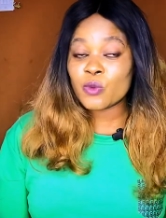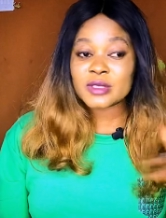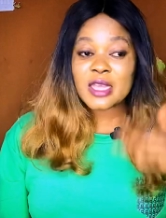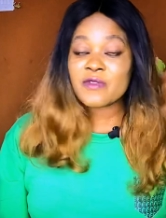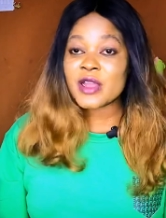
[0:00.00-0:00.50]

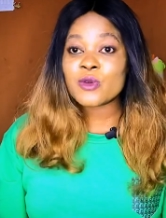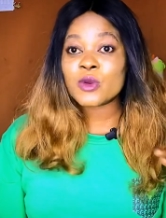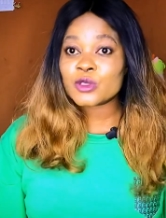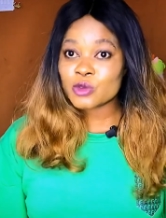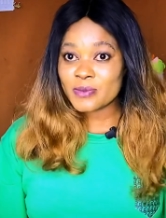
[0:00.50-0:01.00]
whatever
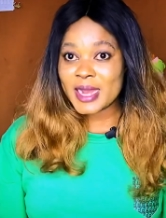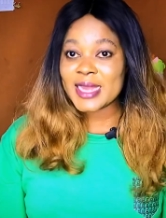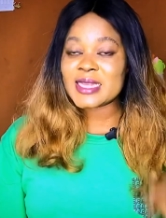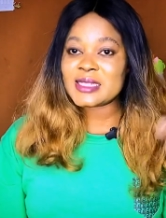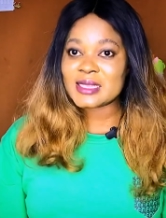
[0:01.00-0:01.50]
you want to
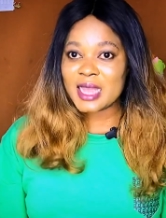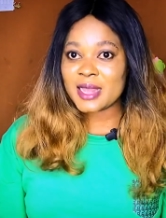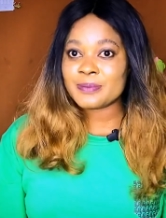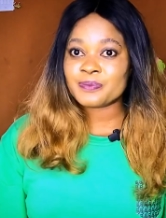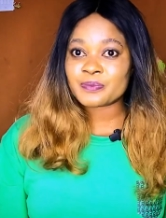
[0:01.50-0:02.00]
buy is
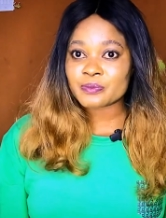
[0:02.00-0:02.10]
there,